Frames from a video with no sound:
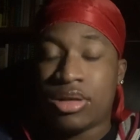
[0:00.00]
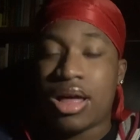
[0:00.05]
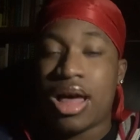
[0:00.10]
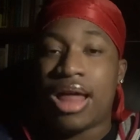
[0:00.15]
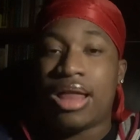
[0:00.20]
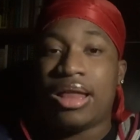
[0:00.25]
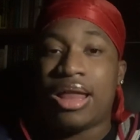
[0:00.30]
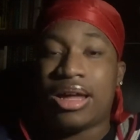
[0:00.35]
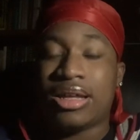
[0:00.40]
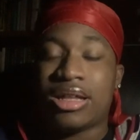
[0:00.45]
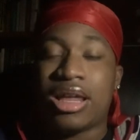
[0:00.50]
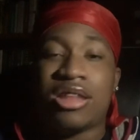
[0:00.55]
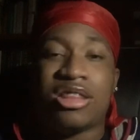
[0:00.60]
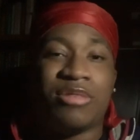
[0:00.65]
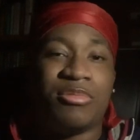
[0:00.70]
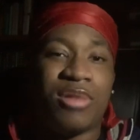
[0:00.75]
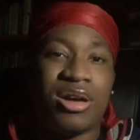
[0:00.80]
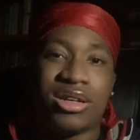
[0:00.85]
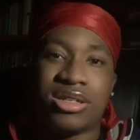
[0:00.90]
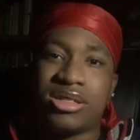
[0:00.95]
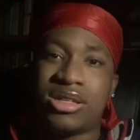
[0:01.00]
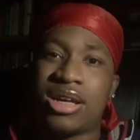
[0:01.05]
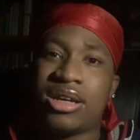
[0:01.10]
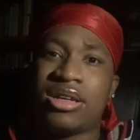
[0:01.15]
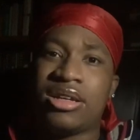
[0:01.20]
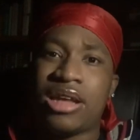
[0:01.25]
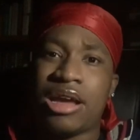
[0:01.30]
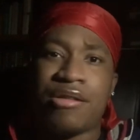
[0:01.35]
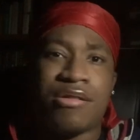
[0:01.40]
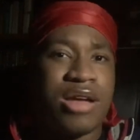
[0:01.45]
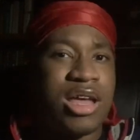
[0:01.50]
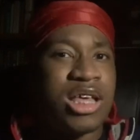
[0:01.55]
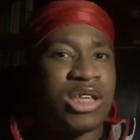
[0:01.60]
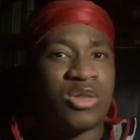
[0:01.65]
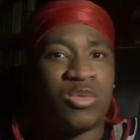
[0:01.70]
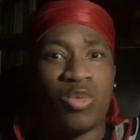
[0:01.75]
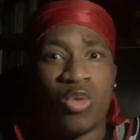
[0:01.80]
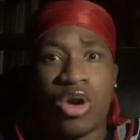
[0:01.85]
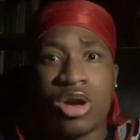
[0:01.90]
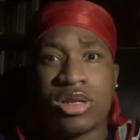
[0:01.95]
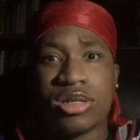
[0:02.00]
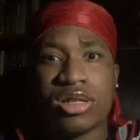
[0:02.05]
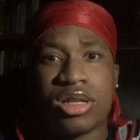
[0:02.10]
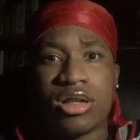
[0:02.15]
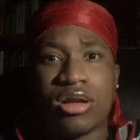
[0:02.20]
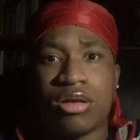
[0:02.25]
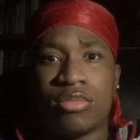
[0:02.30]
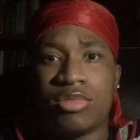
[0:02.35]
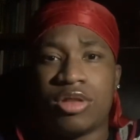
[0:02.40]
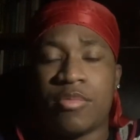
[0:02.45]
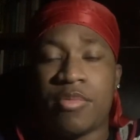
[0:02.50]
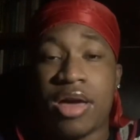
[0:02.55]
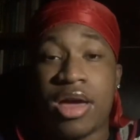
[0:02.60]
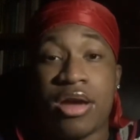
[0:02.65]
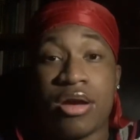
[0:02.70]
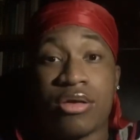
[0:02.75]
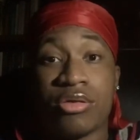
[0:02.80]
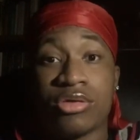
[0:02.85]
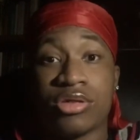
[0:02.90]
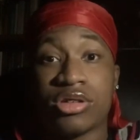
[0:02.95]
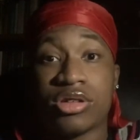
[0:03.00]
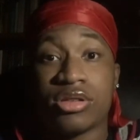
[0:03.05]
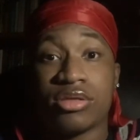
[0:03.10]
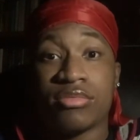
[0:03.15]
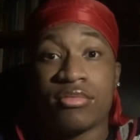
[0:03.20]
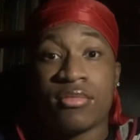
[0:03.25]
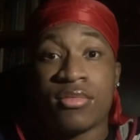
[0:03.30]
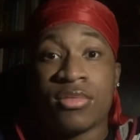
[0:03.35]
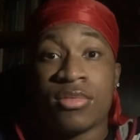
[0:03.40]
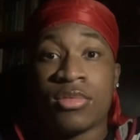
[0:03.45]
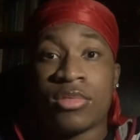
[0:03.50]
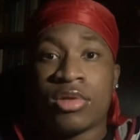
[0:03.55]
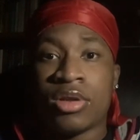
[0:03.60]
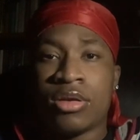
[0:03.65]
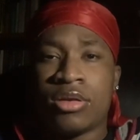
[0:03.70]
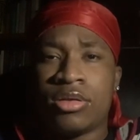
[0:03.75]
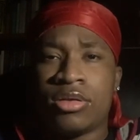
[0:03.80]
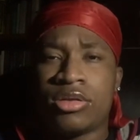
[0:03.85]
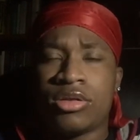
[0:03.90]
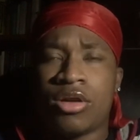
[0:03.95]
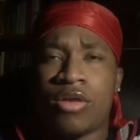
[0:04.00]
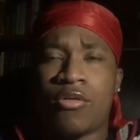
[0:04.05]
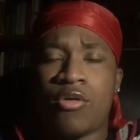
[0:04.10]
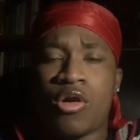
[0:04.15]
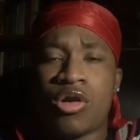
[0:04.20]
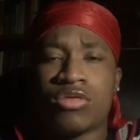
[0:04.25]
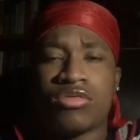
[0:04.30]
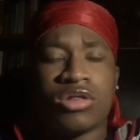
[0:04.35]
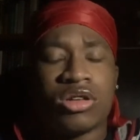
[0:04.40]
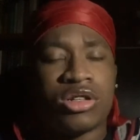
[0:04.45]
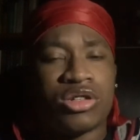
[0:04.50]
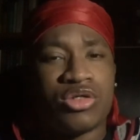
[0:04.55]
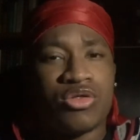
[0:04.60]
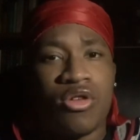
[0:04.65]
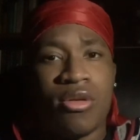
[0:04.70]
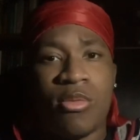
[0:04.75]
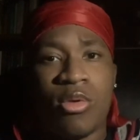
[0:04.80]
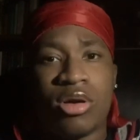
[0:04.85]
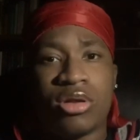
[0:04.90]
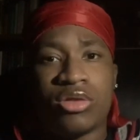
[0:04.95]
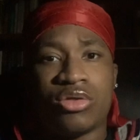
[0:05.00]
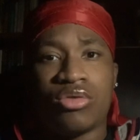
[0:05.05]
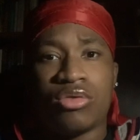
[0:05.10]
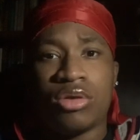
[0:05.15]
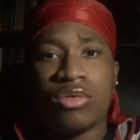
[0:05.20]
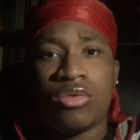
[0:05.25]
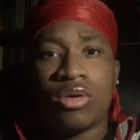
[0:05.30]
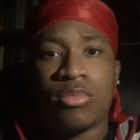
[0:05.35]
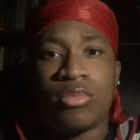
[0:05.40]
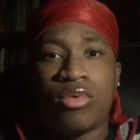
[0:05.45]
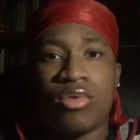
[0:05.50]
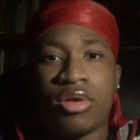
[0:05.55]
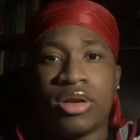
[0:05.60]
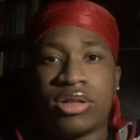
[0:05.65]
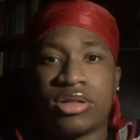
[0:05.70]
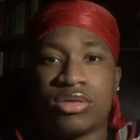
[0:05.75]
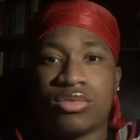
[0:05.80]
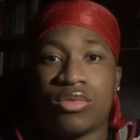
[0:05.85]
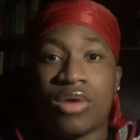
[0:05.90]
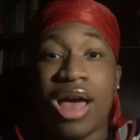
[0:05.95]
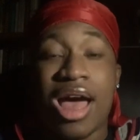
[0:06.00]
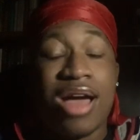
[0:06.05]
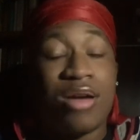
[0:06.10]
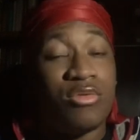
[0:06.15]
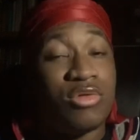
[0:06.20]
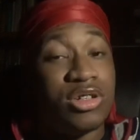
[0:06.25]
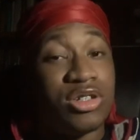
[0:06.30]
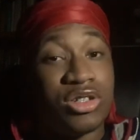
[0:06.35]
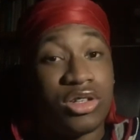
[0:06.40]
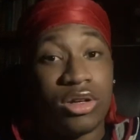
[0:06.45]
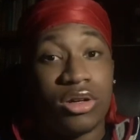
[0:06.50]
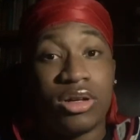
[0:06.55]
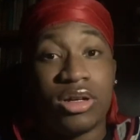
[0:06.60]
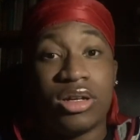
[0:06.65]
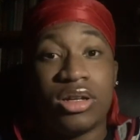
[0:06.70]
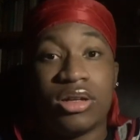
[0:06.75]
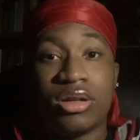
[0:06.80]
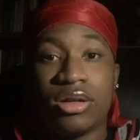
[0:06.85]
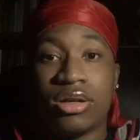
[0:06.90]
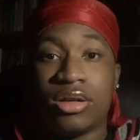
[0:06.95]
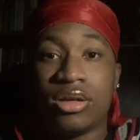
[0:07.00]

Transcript: I like that. The Bucs secondary is worse than the Bears. So of course we're gonna score more than 21 points. We should.